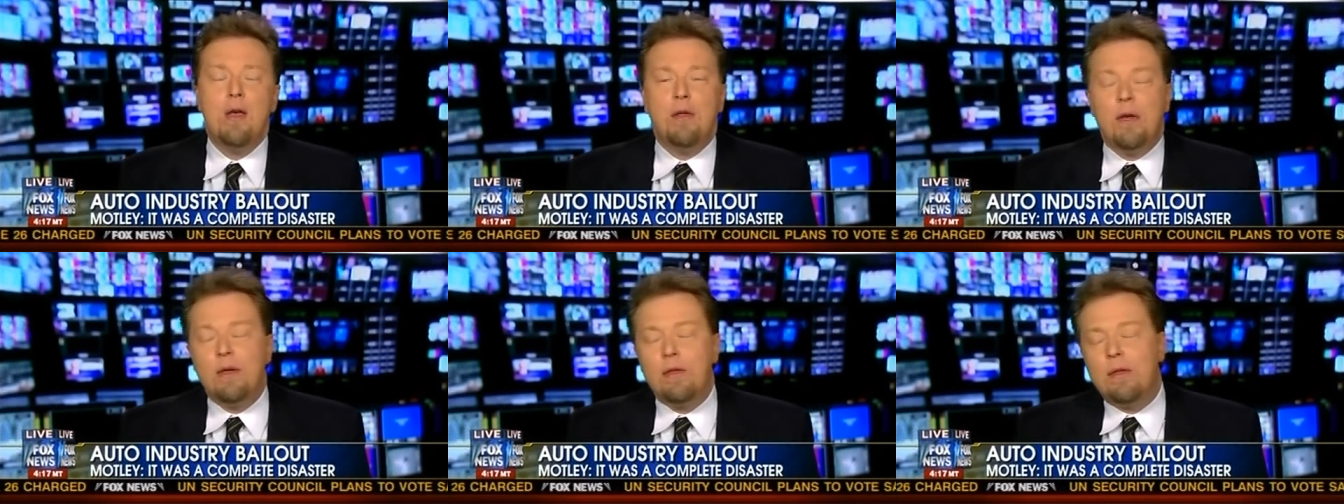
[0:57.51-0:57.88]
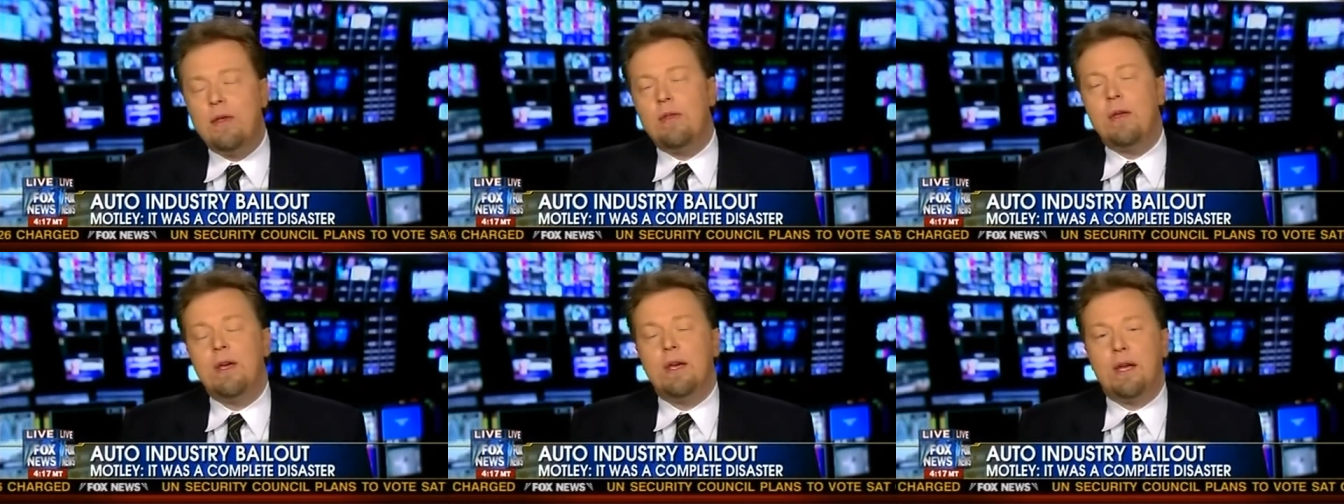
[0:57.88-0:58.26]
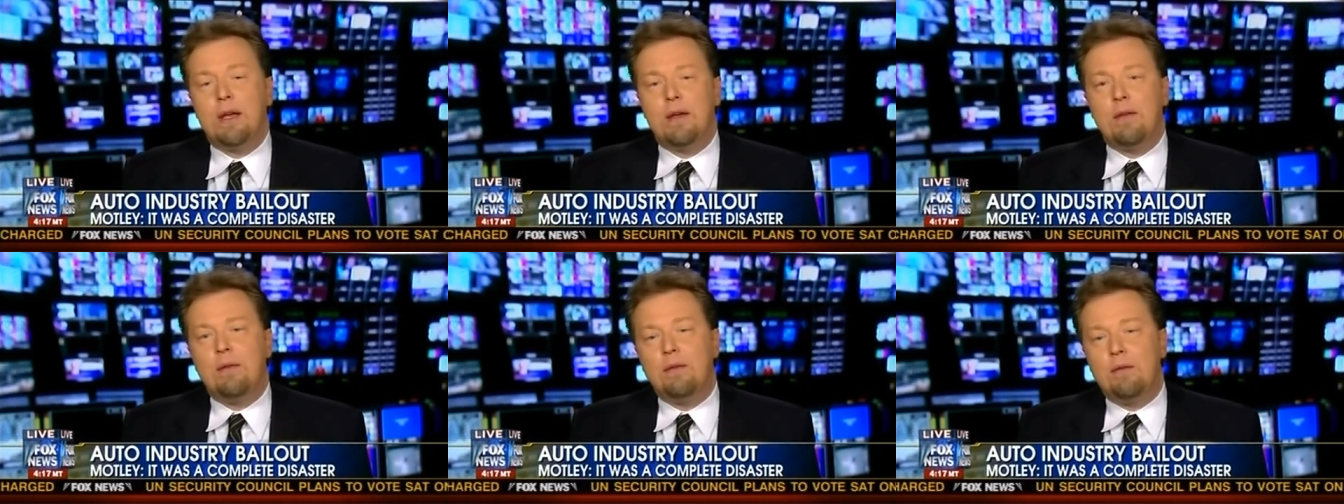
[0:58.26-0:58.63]
The, the, the
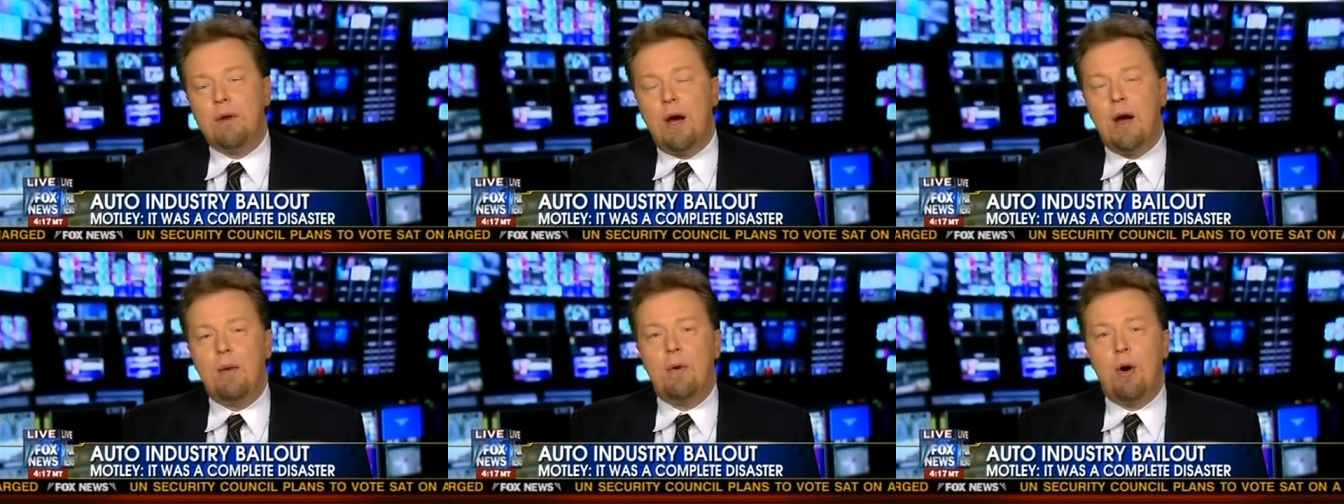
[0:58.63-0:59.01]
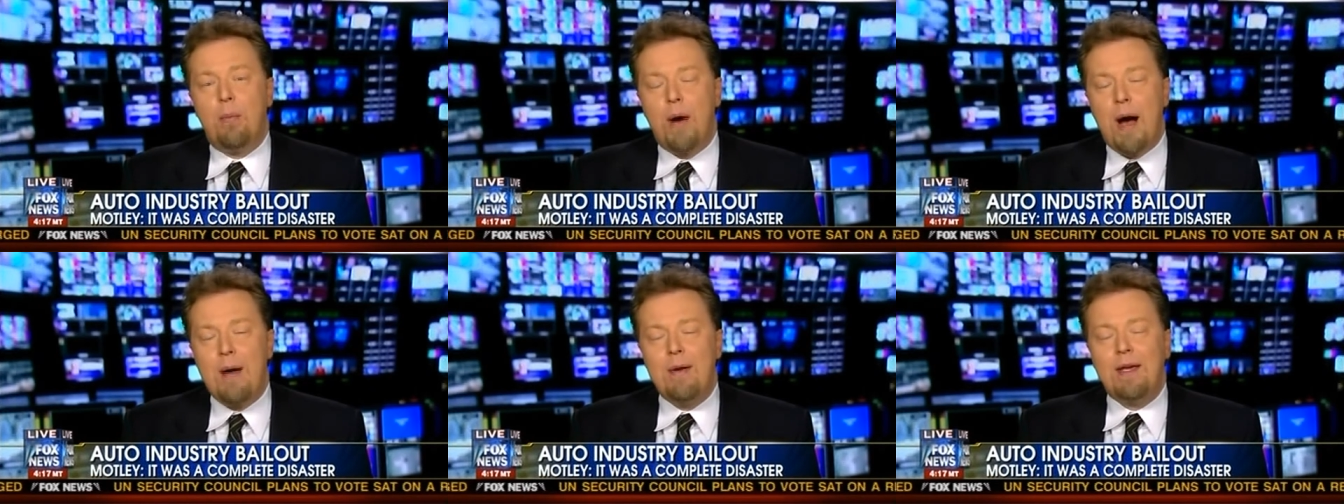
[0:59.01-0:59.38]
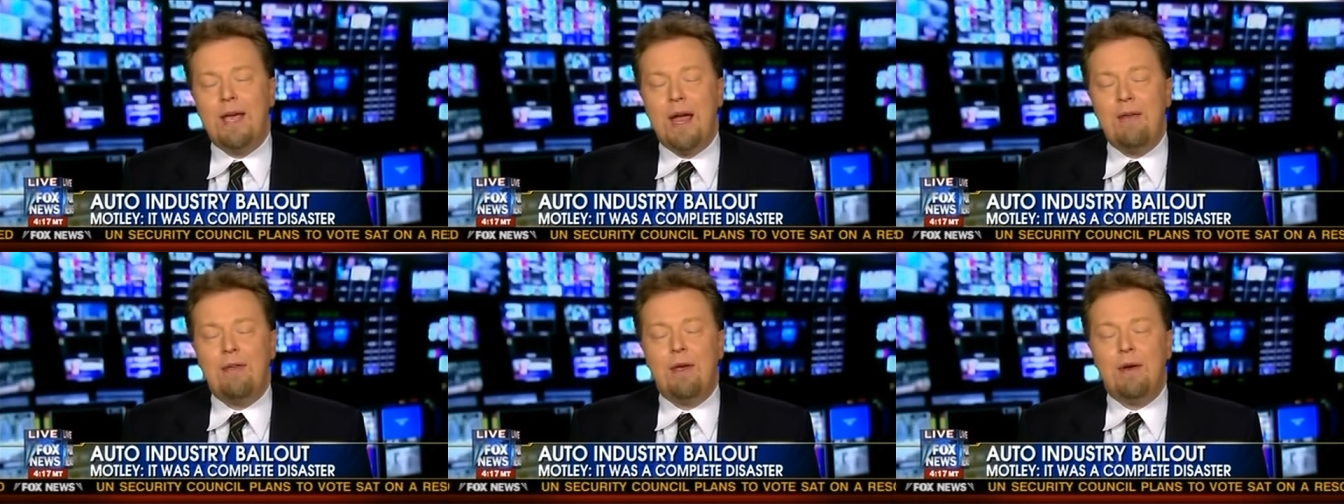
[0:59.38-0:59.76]
uh, Obama
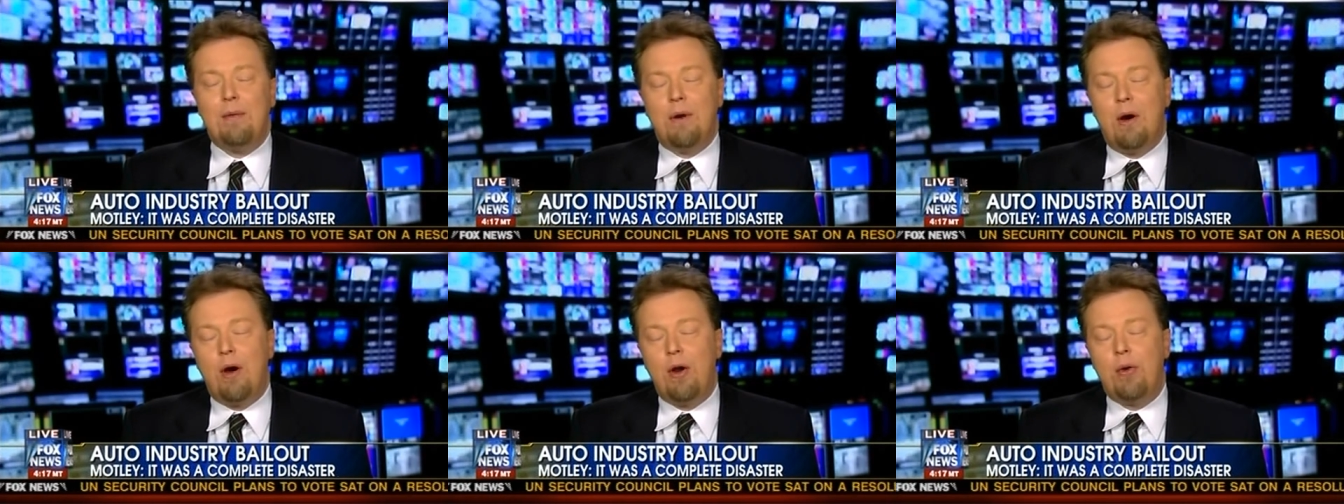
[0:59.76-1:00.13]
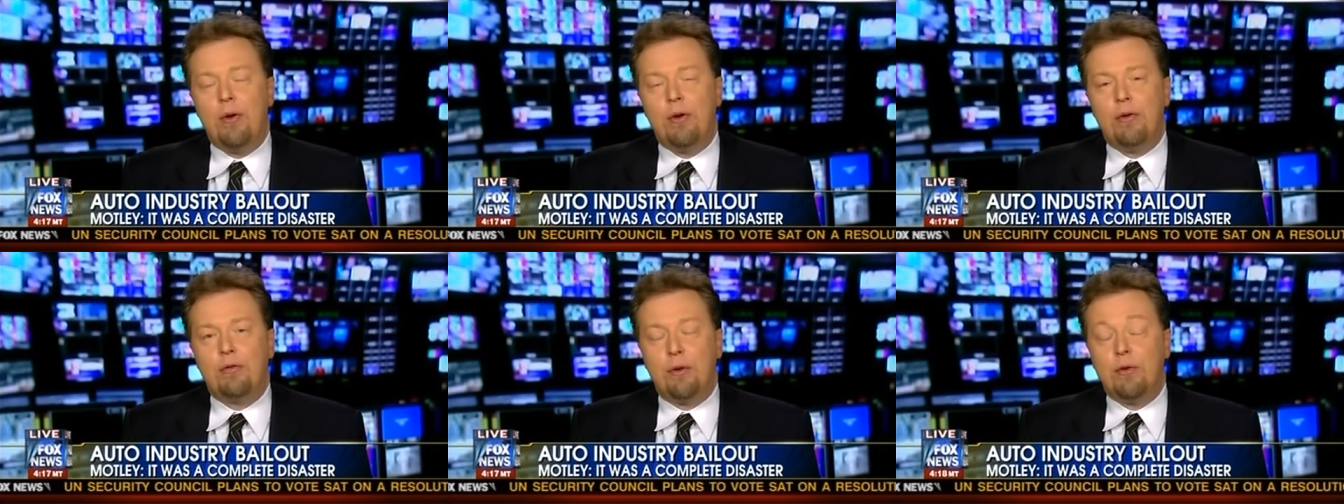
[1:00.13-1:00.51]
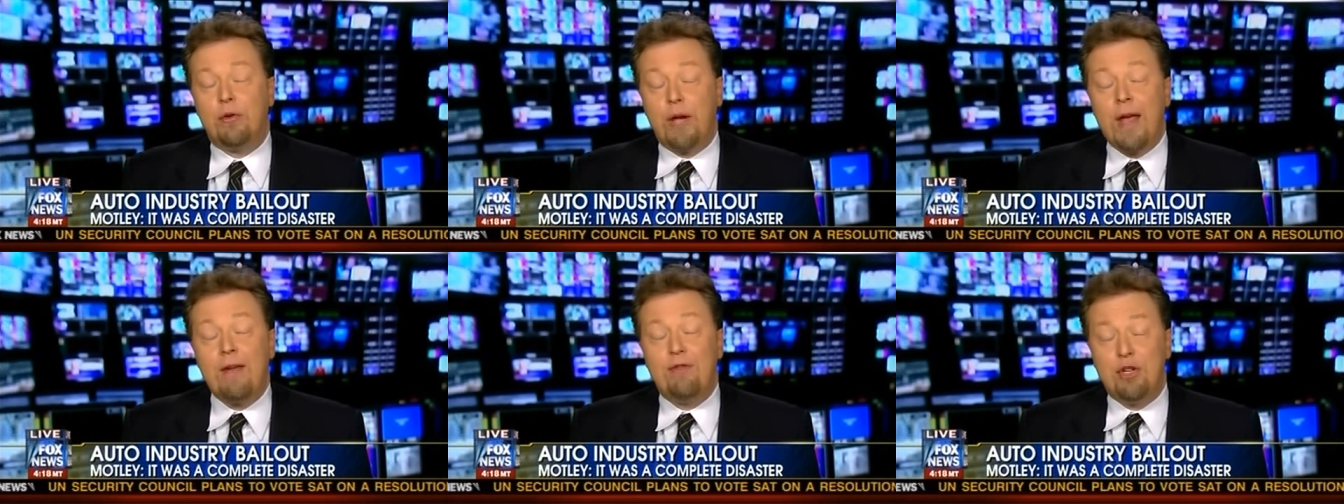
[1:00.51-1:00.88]
gave the auto industry,
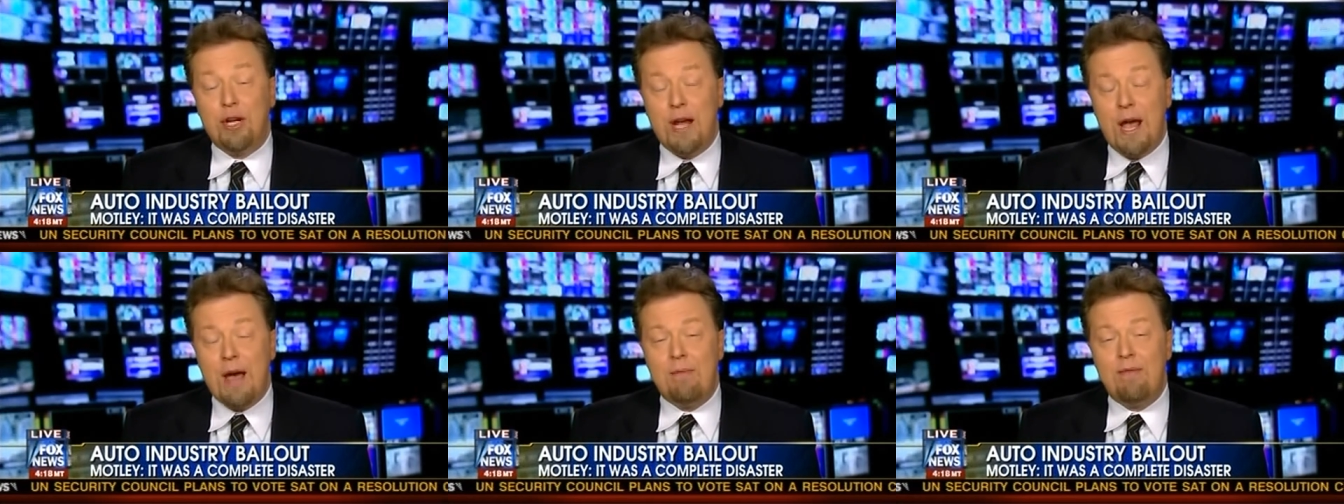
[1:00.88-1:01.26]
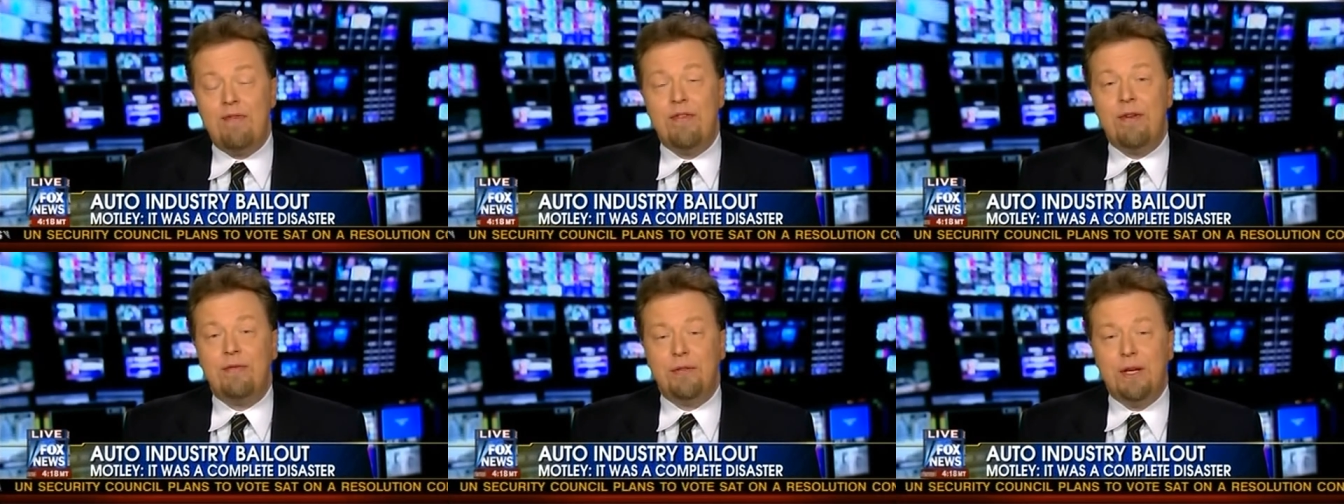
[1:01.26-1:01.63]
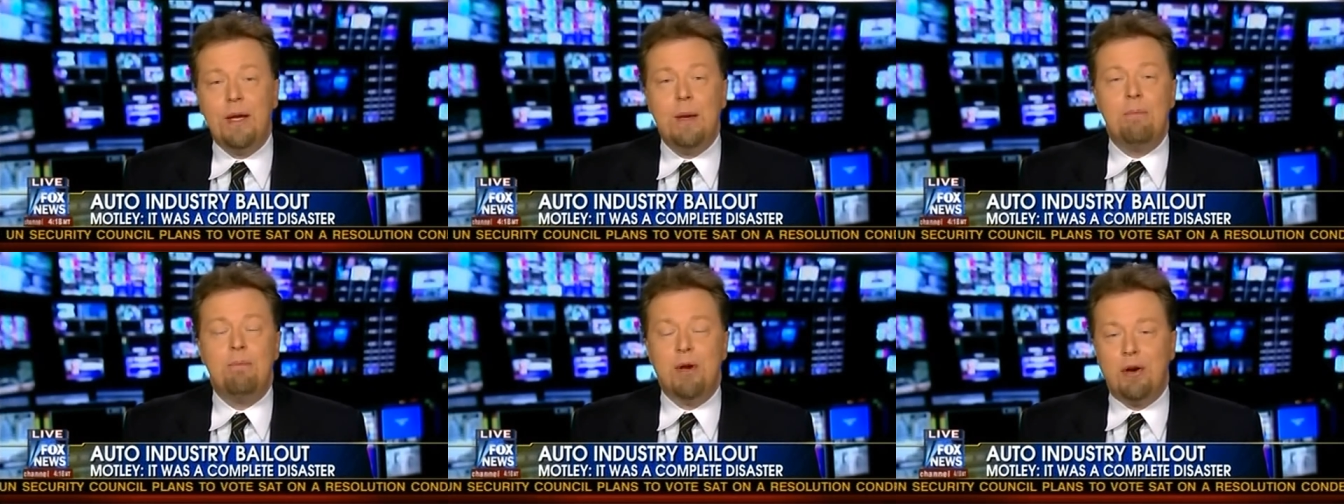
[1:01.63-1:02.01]
gave GM
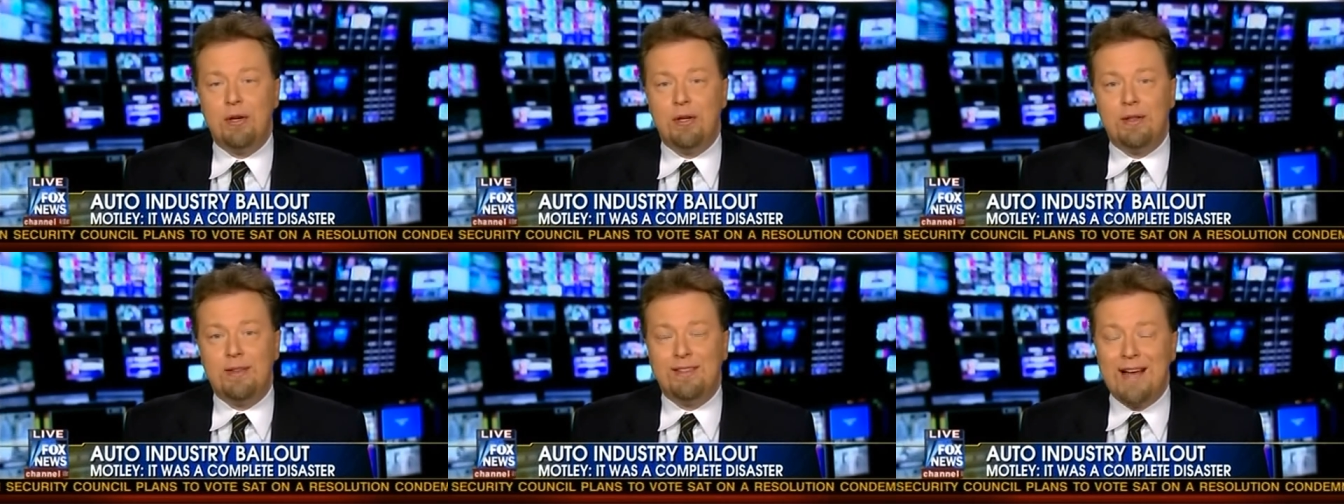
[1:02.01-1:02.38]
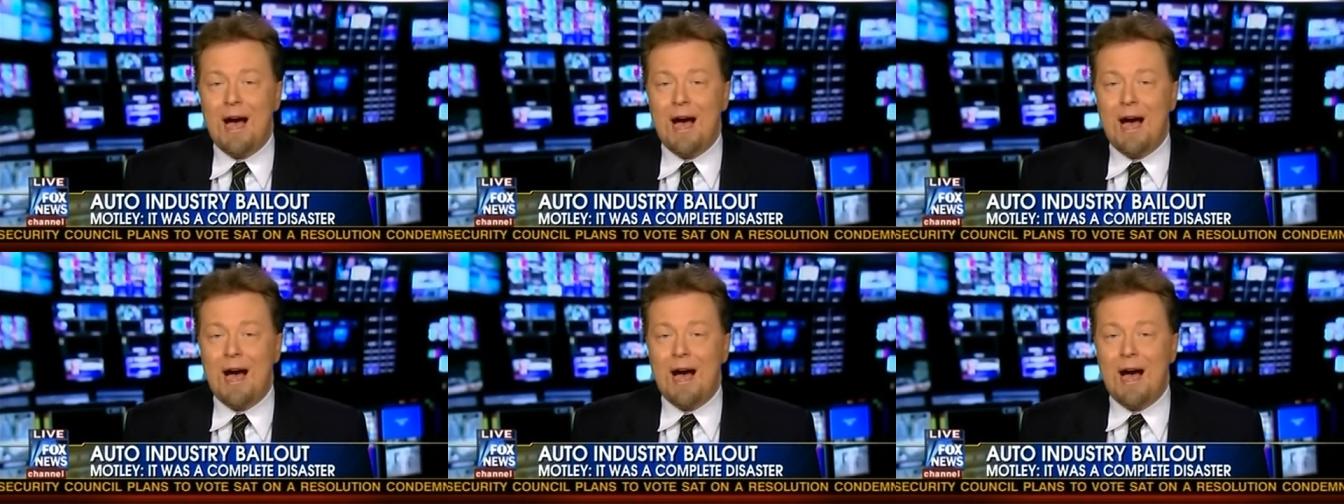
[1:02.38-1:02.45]
$50 billion.